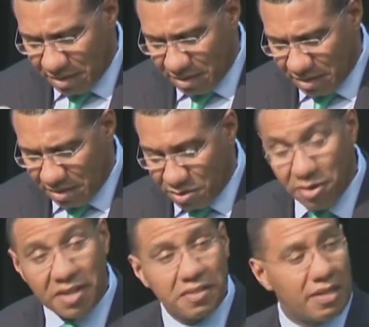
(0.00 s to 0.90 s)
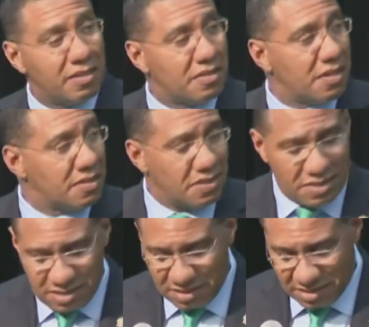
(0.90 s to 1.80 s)
Your Excellencies,
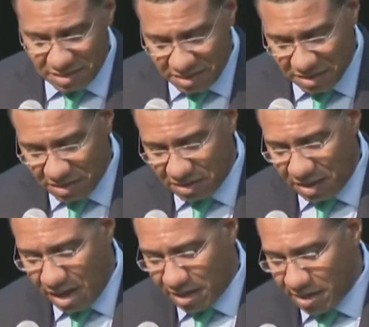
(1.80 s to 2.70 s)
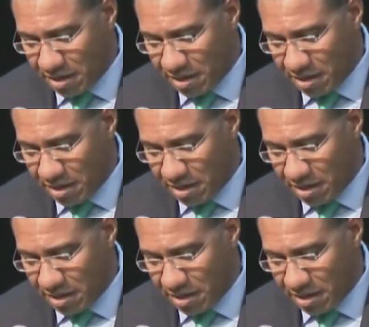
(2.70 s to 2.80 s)
colleague